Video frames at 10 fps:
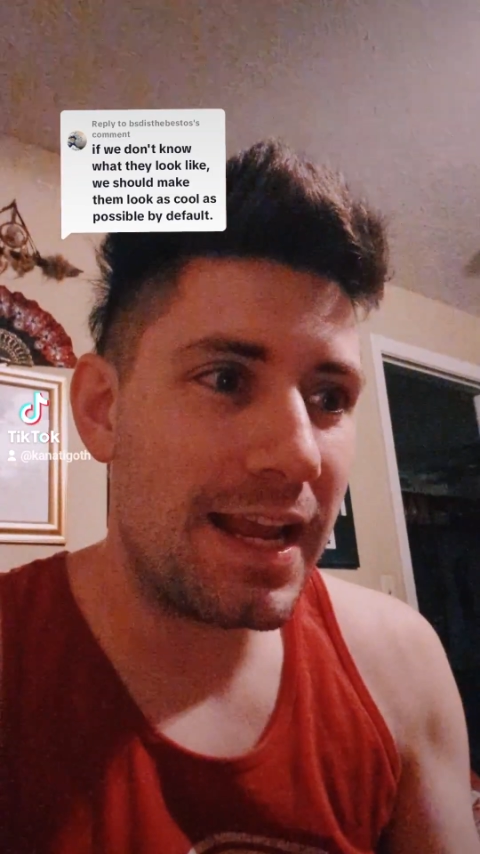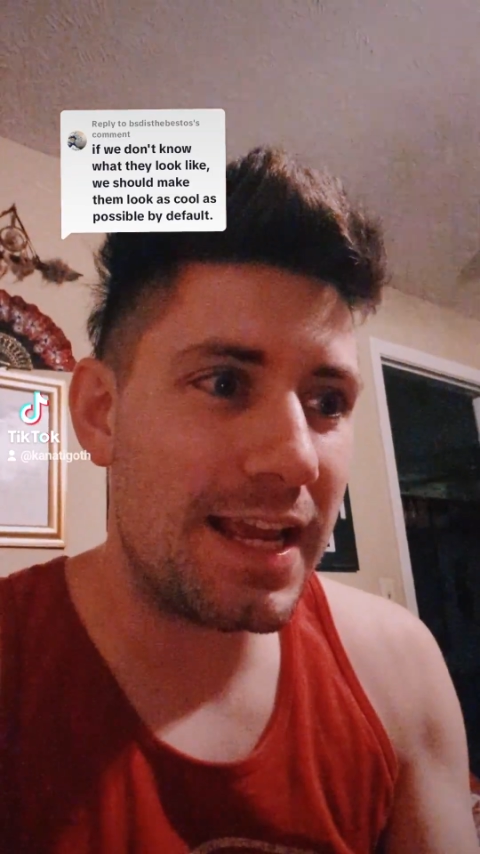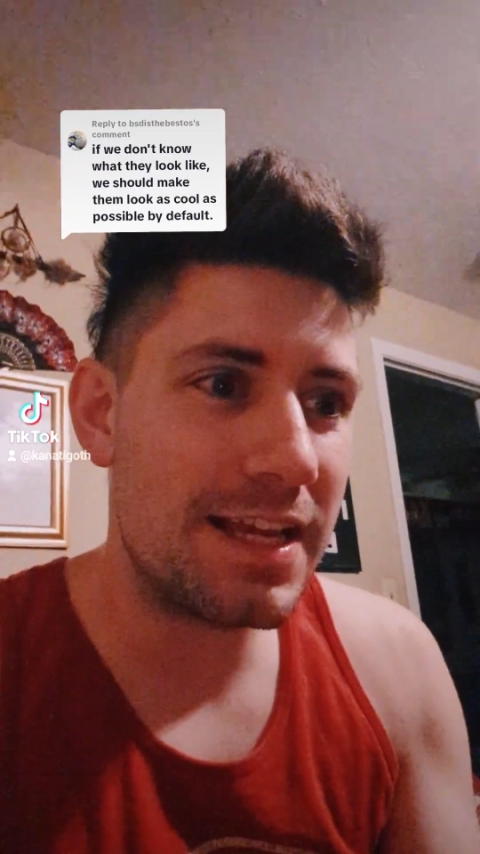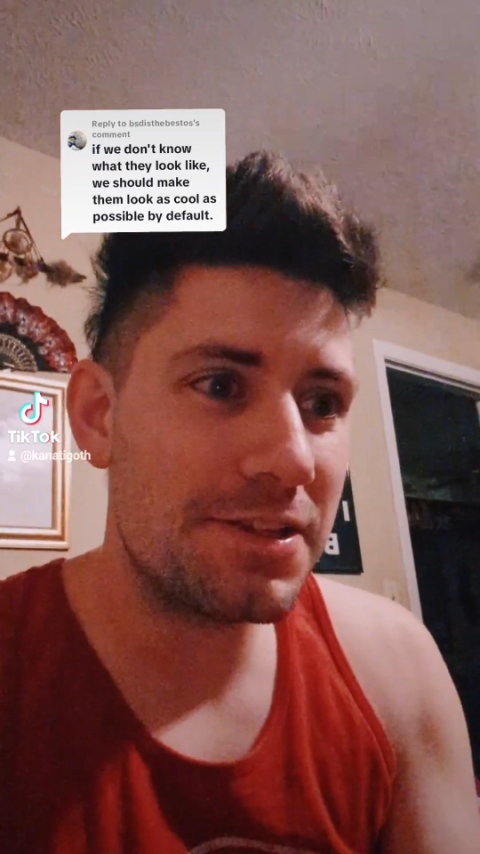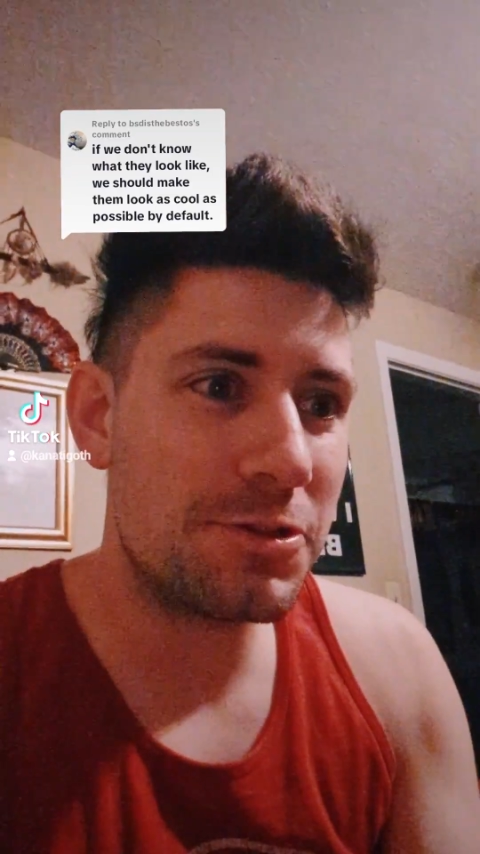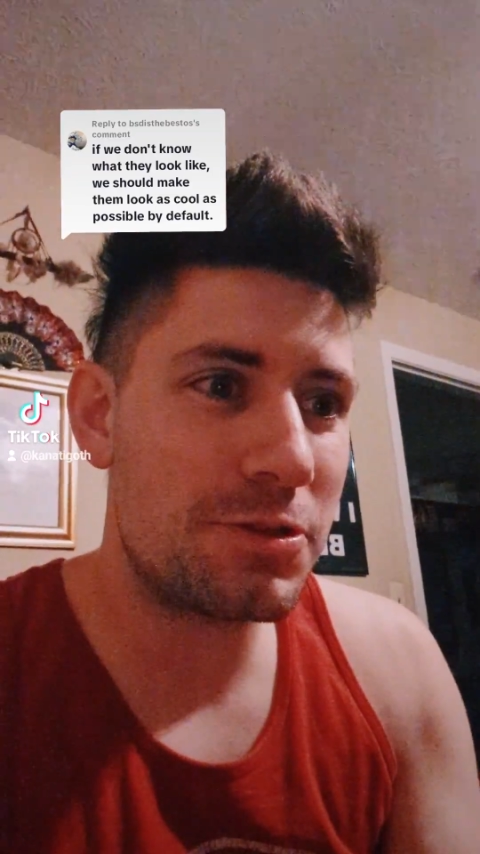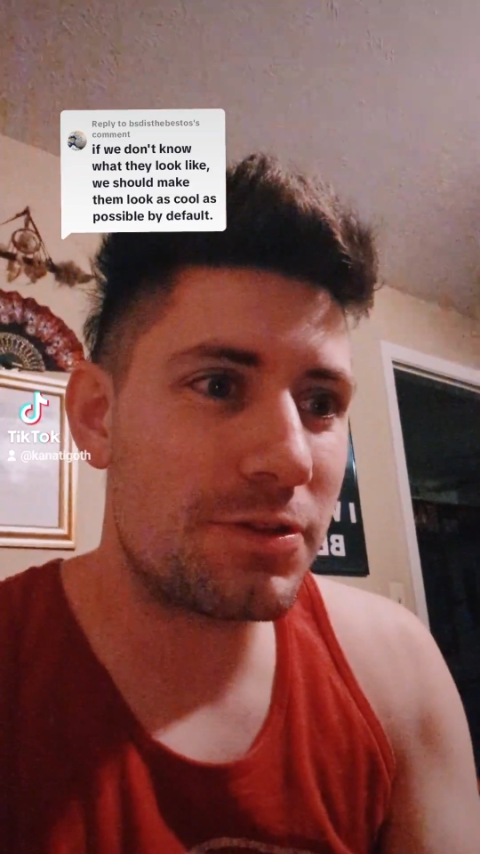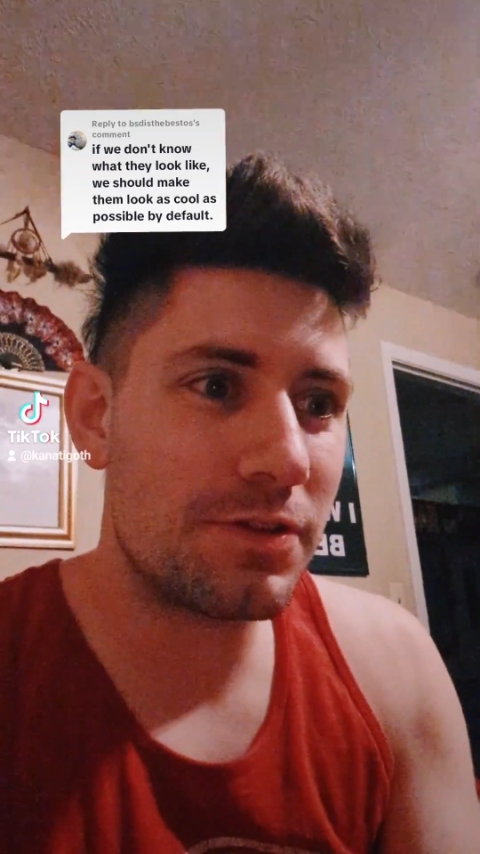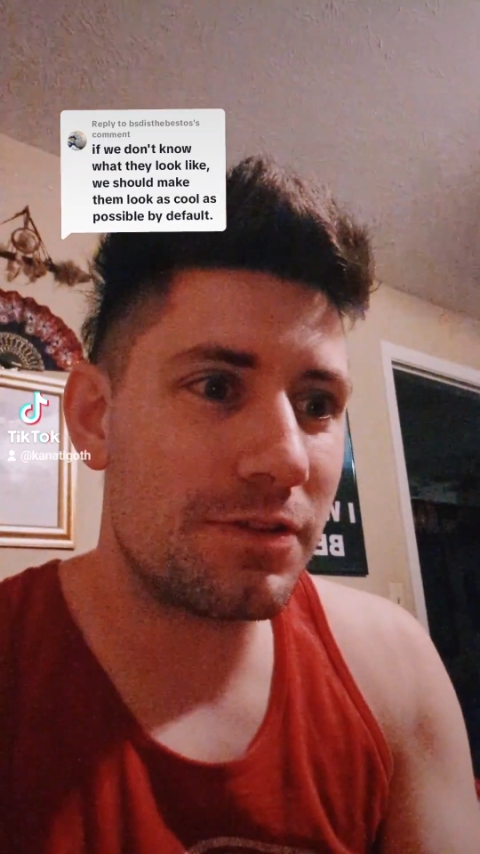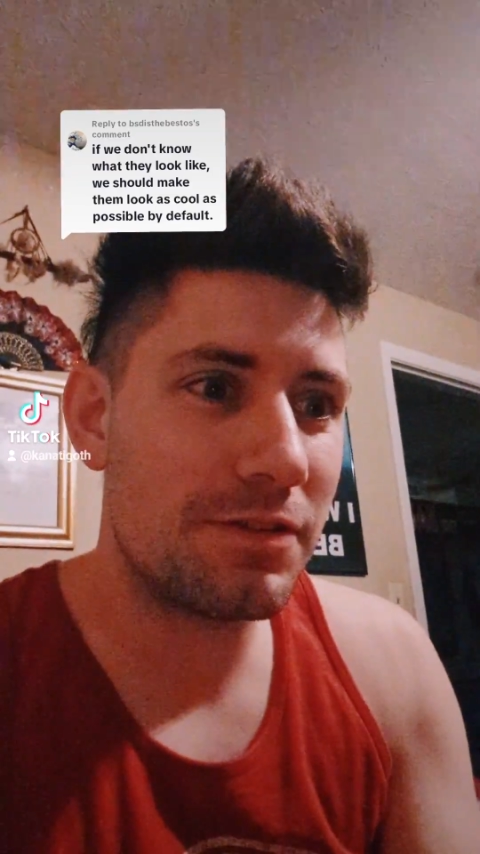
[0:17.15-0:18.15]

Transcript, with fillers: is